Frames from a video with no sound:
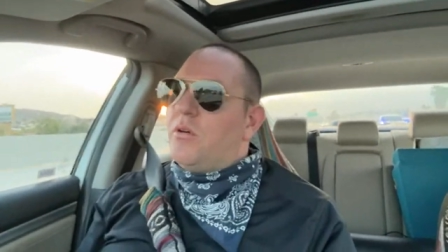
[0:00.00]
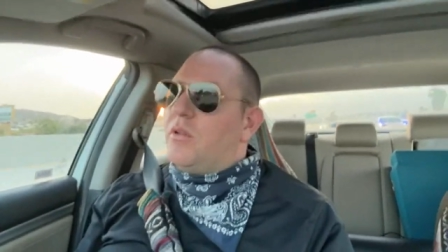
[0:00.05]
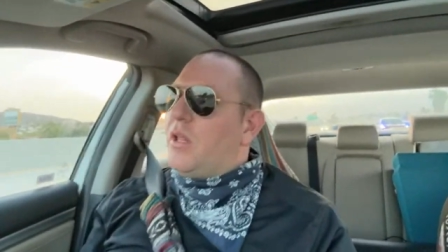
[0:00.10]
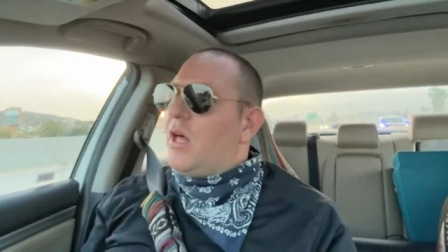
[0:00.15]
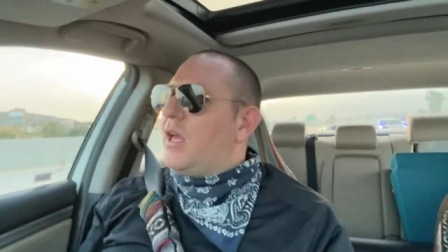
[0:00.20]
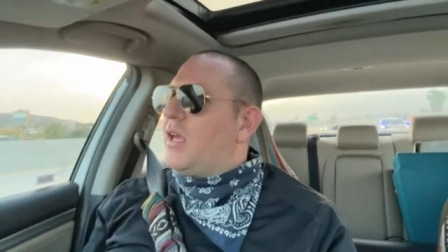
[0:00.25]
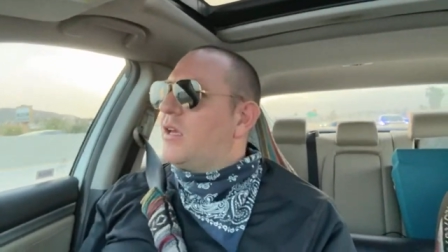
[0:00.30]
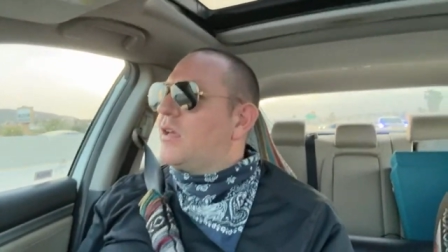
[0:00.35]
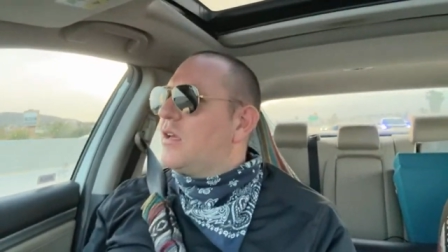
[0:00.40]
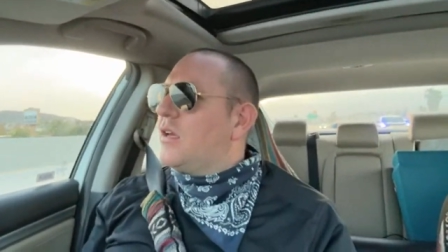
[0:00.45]

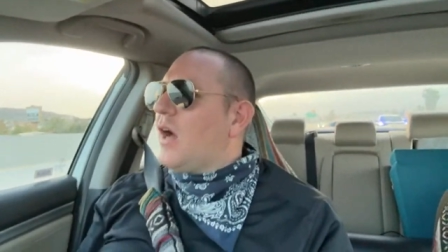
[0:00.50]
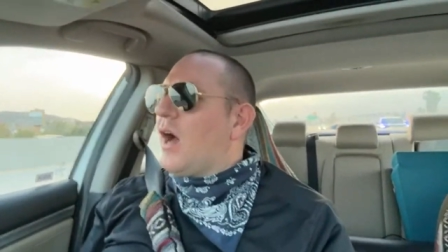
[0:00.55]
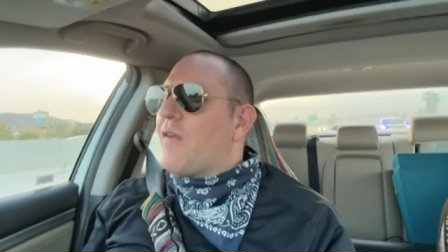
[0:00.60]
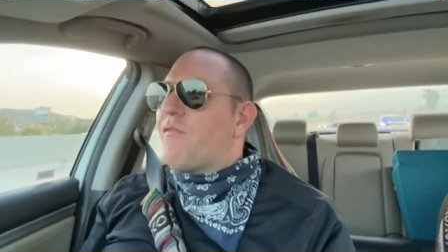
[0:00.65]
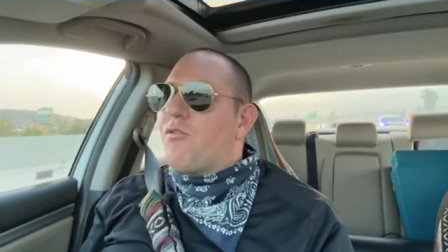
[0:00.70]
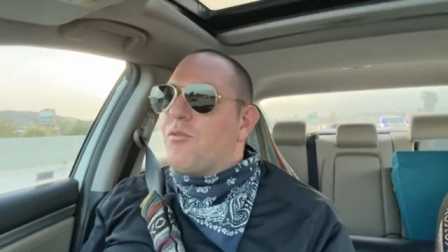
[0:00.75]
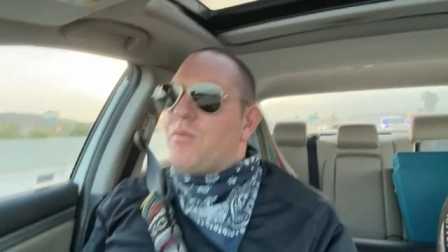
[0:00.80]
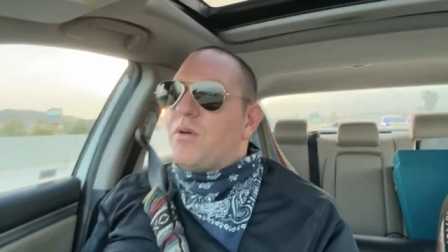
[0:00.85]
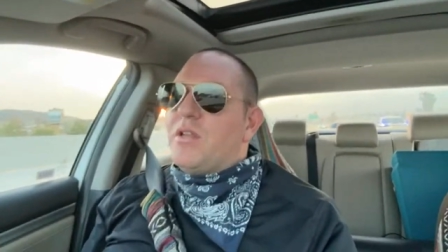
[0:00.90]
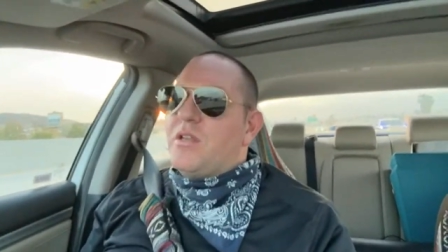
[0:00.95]
Like, God
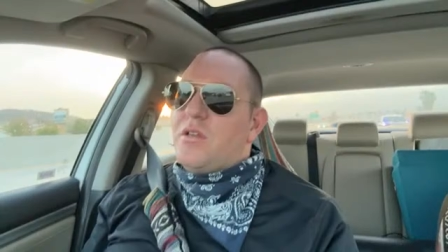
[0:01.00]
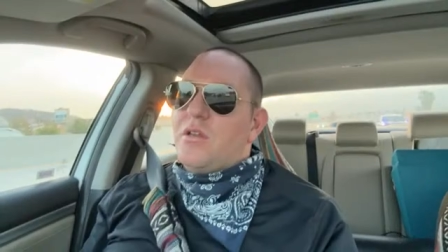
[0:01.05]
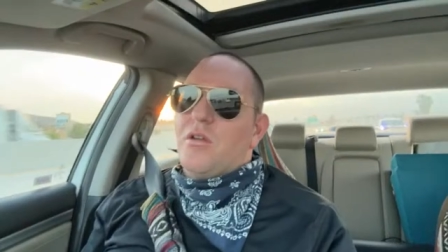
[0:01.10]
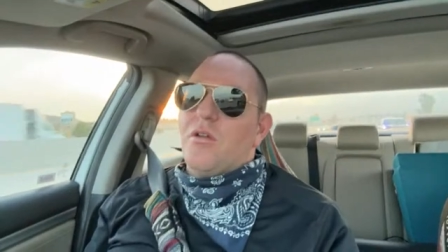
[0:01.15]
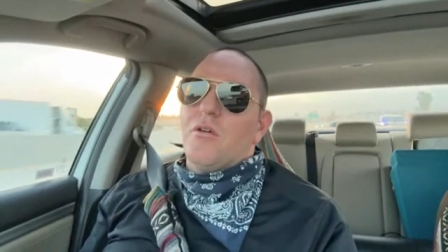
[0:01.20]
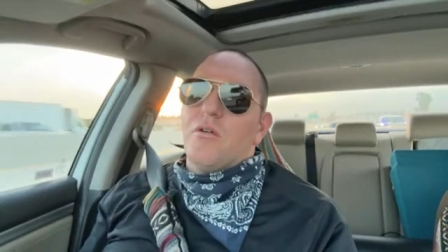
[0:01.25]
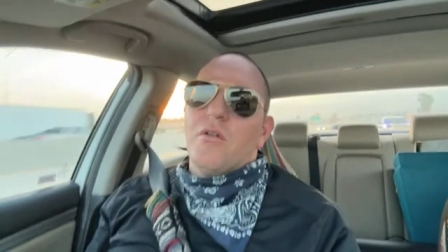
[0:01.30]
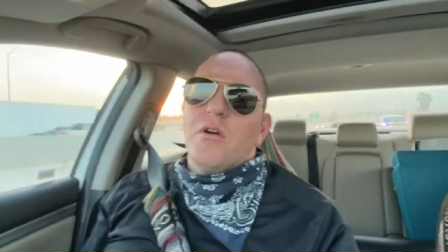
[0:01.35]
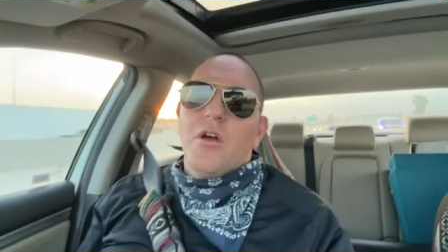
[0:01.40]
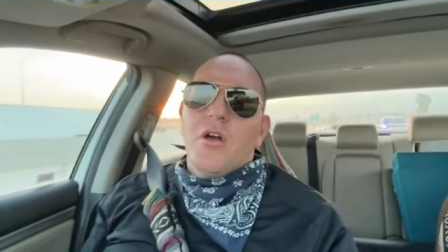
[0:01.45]
forbid, two
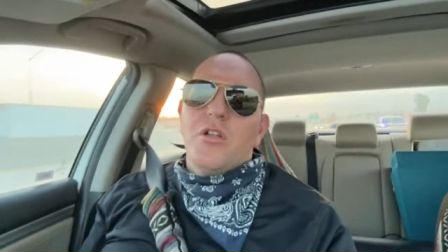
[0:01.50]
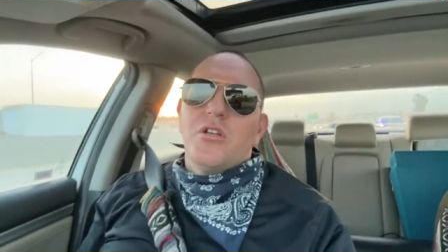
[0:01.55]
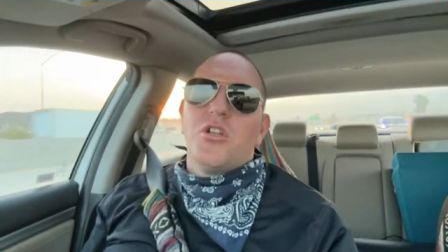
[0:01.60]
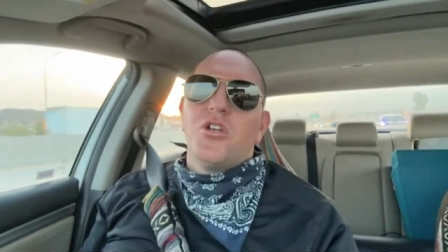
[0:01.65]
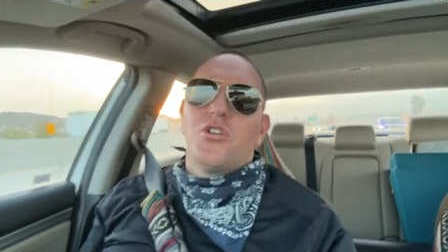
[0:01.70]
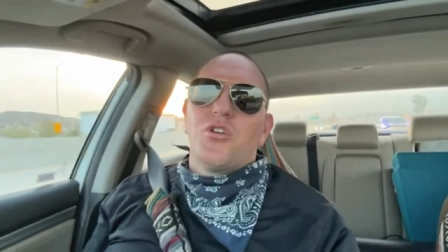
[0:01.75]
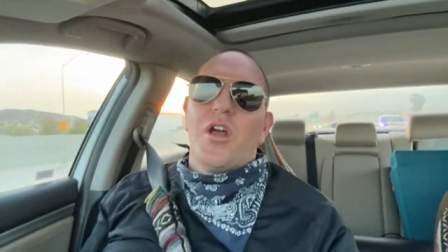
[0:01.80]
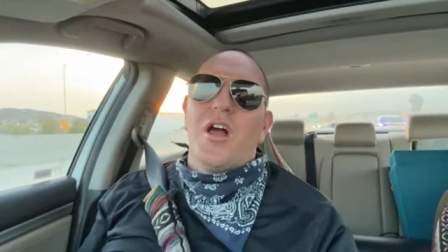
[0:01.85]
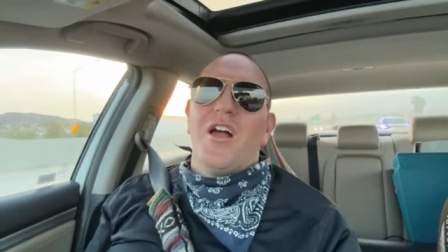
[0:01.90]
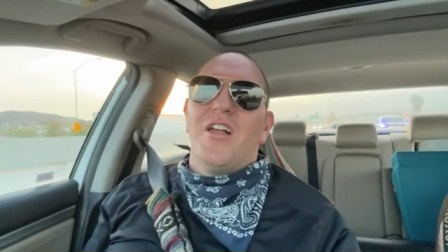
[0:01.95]

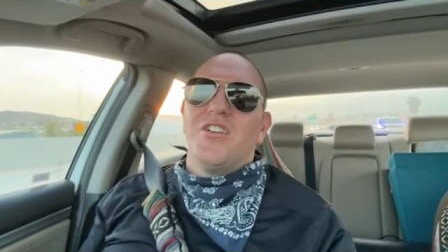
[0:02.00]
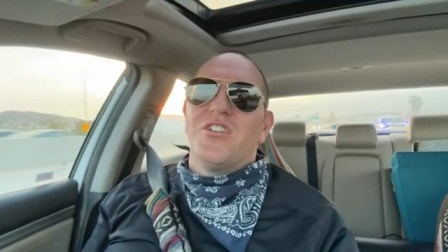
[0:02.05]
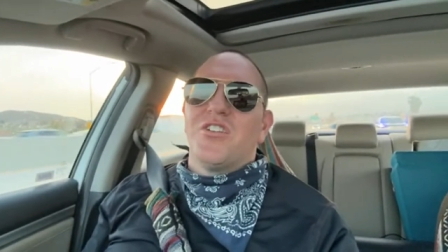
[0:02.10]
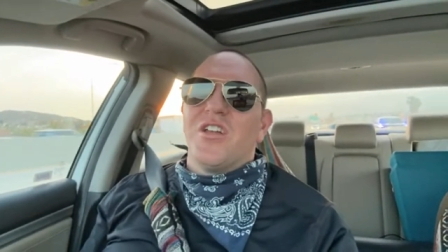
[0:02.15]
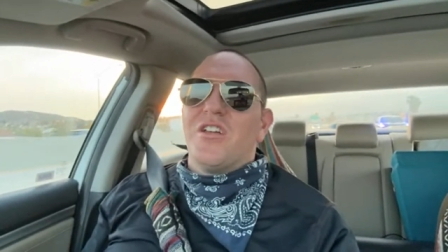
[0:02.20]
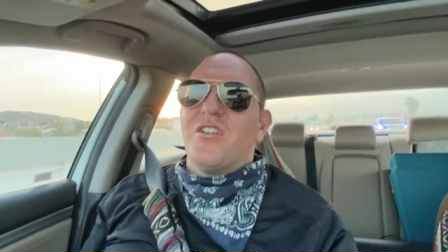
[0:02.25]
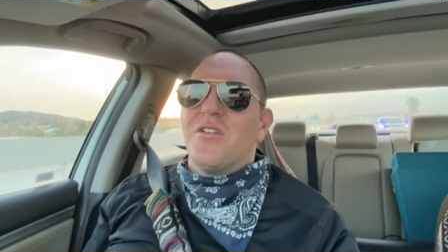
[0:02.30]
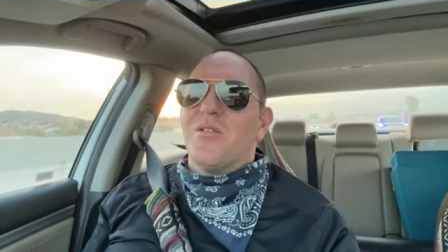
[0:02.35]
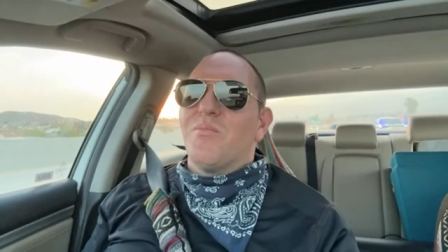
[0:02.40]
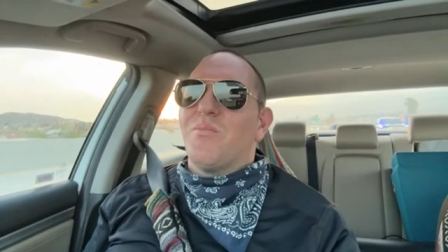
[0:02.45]

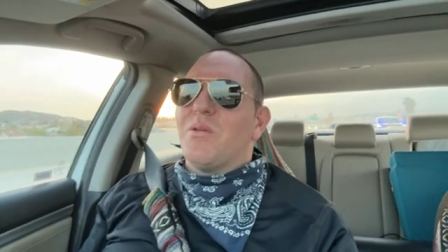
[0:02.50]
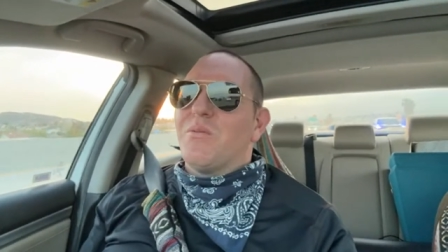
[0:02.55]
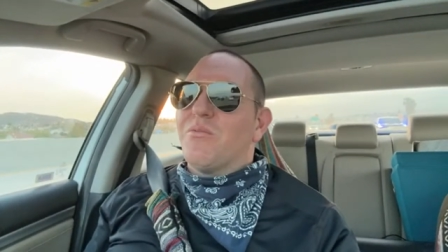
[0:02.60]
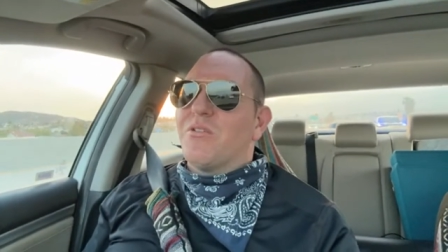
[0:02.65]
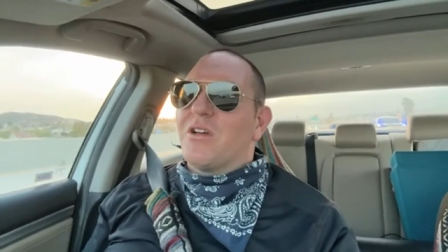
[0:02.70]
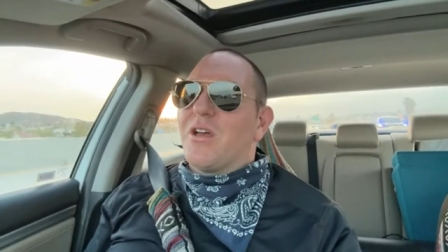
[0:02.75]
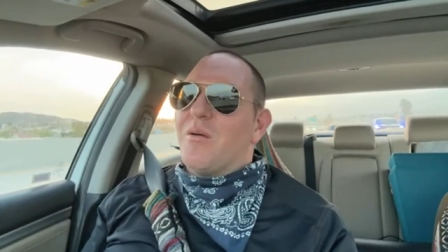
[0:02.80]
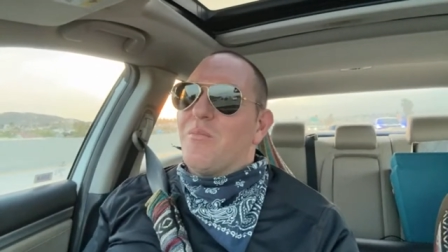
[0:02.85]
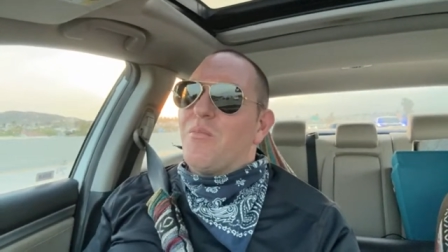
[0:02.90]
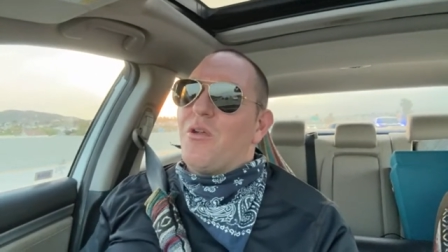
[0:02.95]
transgender people
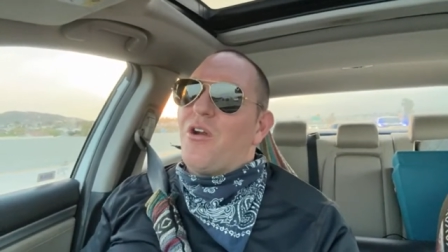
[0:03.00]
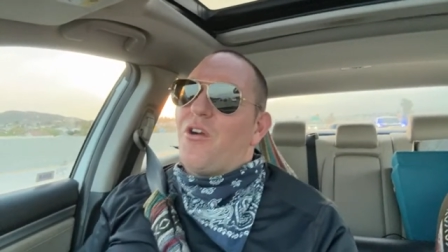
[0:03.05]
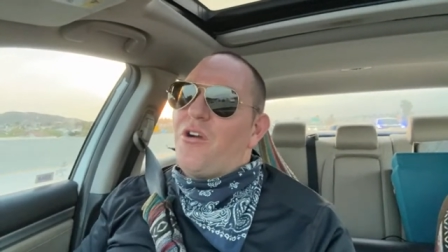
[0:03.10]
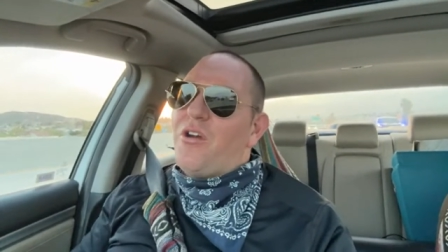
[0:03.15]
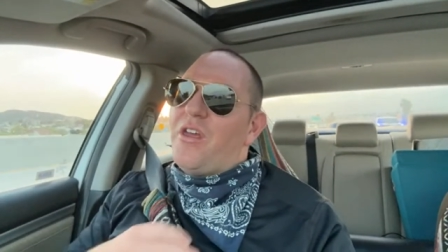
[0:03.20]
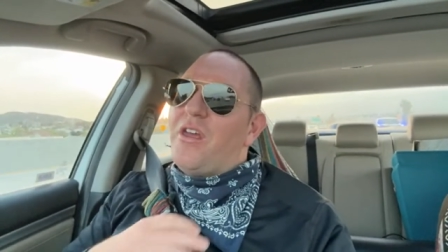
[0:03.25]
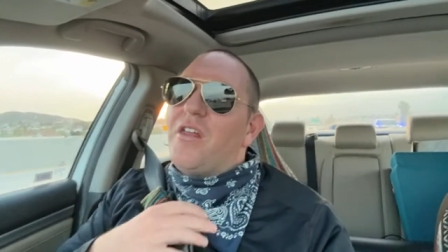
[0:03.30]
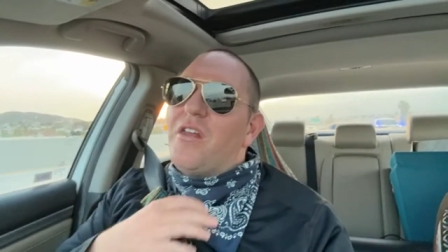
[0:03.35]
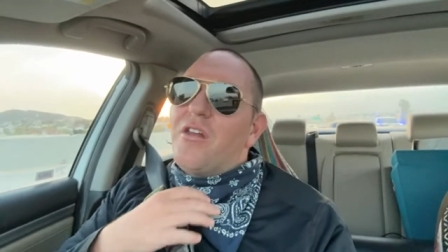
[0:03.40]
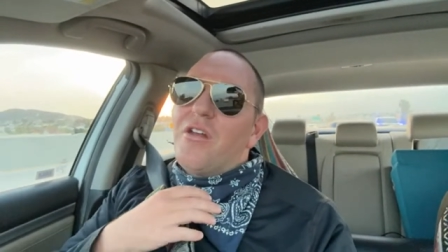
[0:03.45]
get
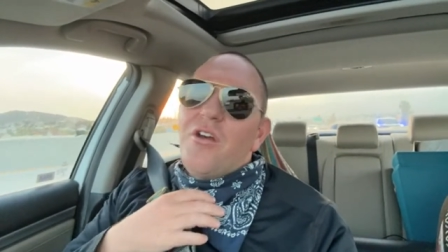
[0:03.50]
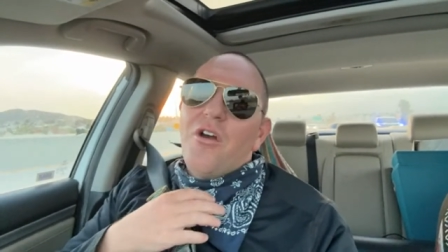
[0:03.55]
married,